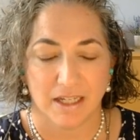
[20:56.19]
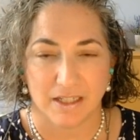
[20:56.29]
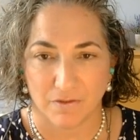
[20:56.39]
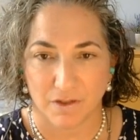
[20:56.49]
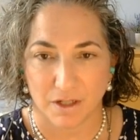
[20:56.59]

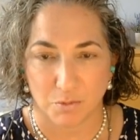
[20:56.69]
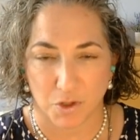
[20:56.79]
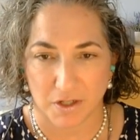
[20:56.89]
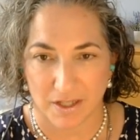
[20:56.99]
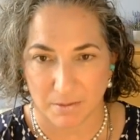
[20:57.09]
definitely
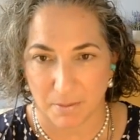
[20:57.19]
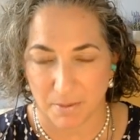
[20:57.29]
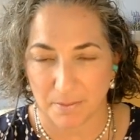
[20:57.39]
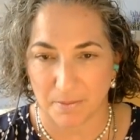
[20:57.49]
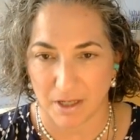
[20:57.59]
boards come
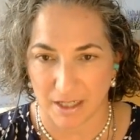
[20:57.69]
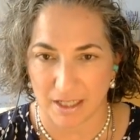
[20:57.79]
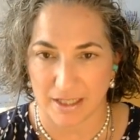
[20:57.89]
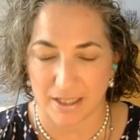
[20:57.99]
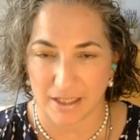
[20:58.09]
up
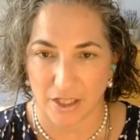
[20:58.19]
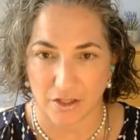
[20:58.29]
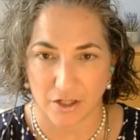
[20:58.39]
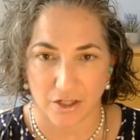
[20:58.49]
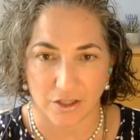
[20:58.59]
against each
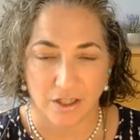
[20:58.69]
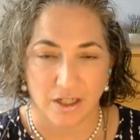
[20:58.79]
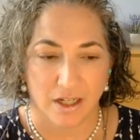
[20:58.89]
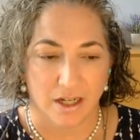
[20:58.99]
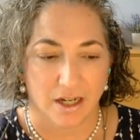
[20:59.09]
other.
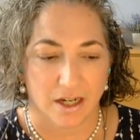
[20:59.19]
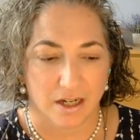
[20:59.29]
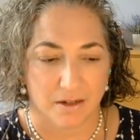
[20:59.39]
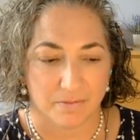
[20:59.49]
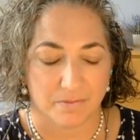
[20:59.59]

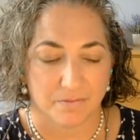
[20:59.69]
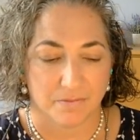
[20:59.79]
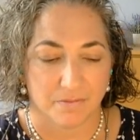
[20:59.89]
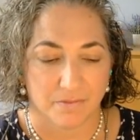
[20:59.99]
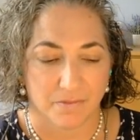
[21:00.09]

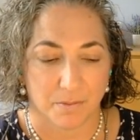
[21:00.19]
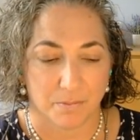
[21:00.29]
The